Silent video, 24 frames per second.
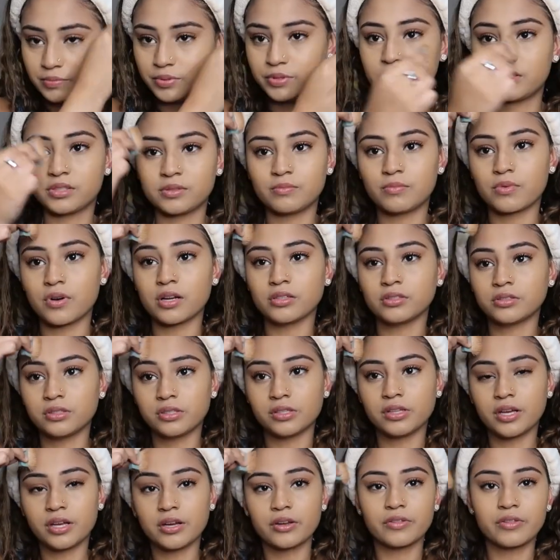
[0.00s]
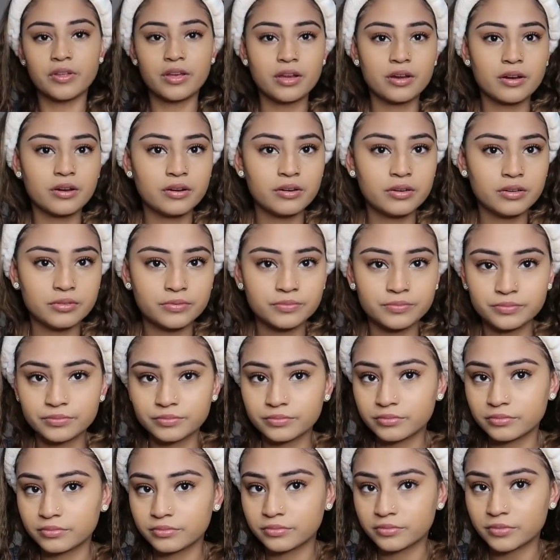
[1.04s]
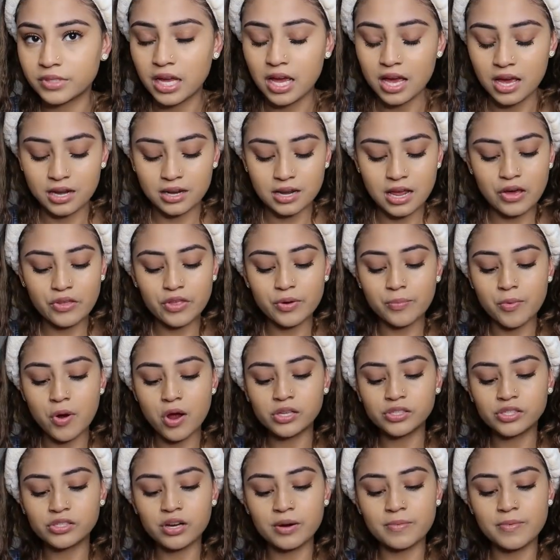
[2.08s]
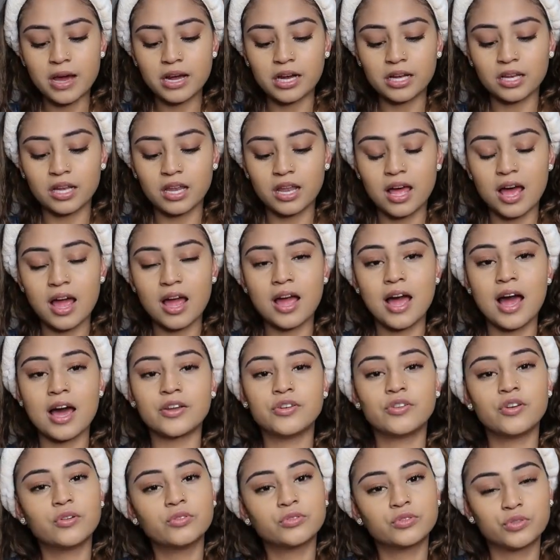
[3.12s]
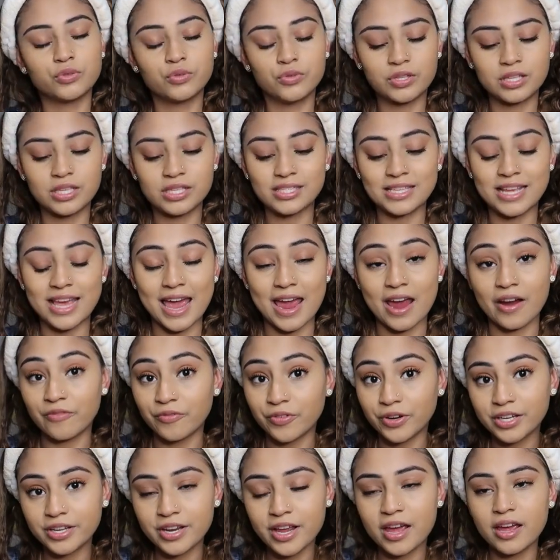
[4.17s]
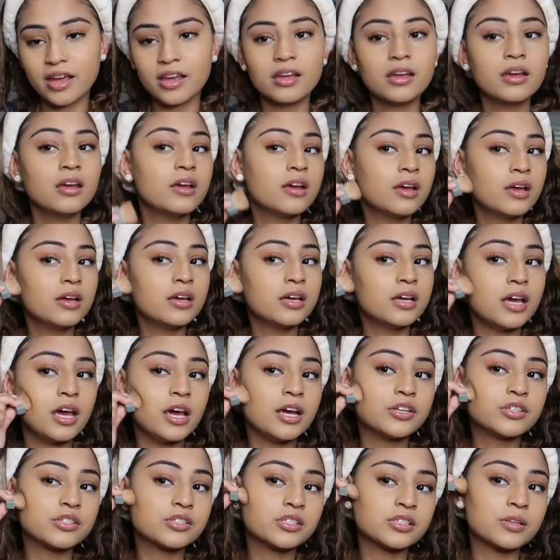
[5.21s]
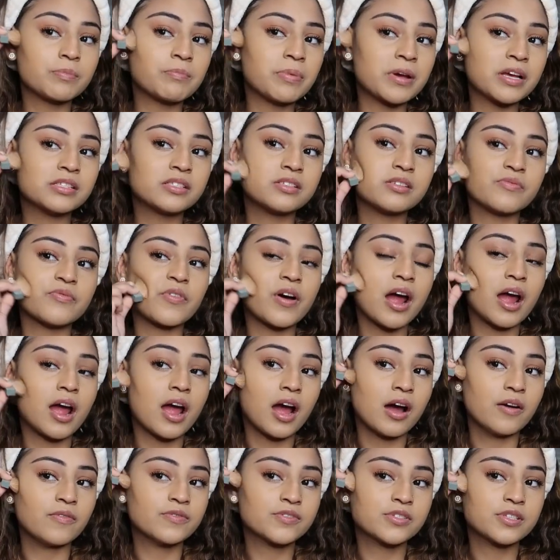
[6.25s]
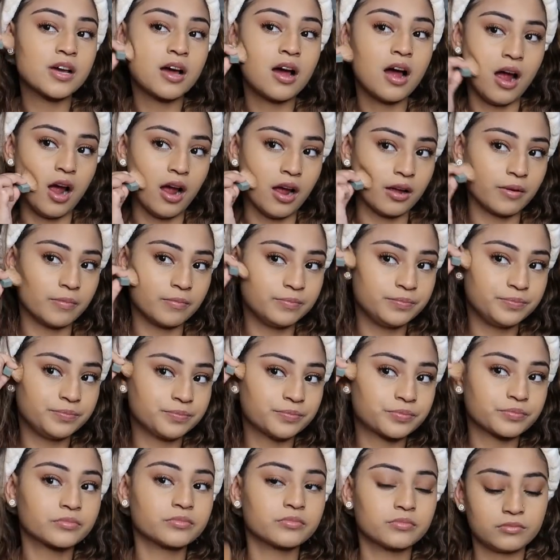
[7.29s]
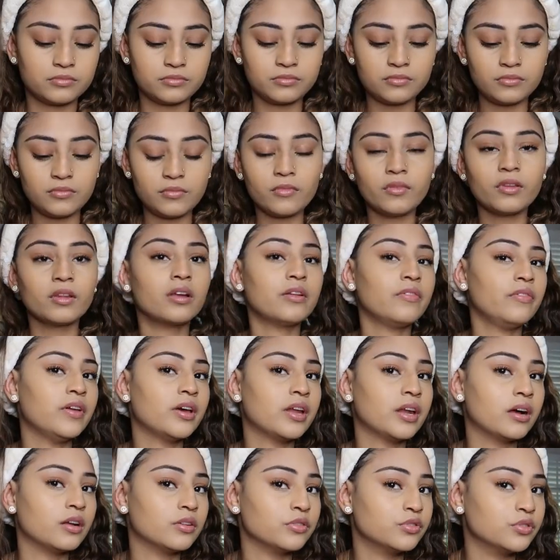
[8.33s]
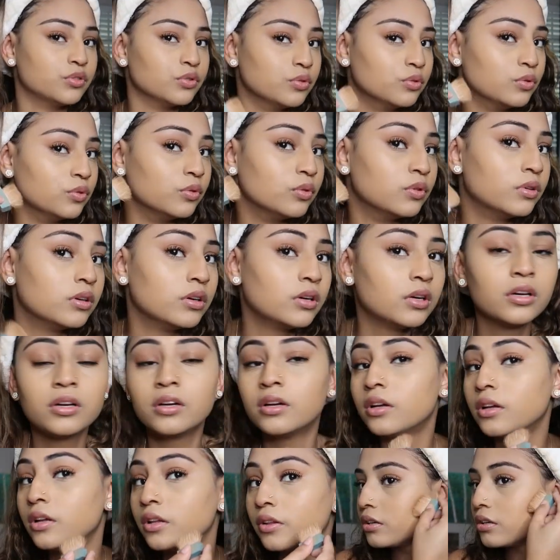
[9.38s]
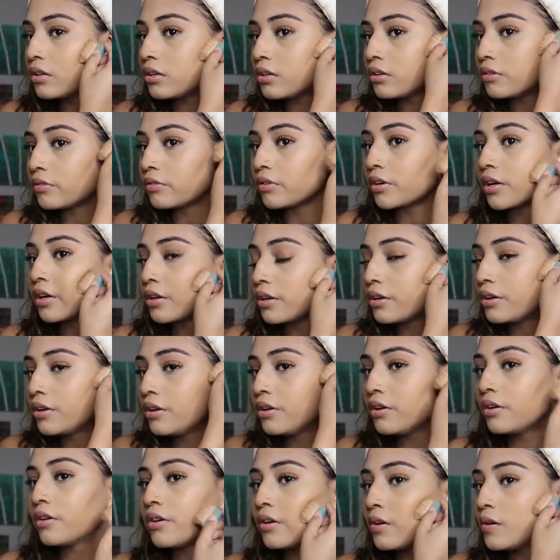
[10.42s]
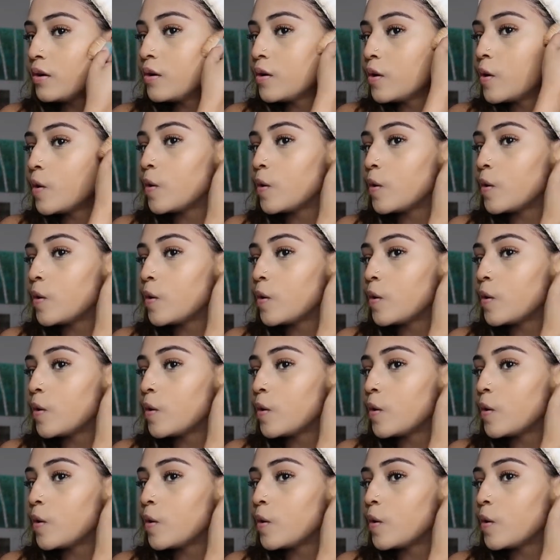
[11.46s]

put some bronzer there. Now the bronzer, I'm not gonna lie, I don't do this every day. It just depends if I have time. And then I'll do right here.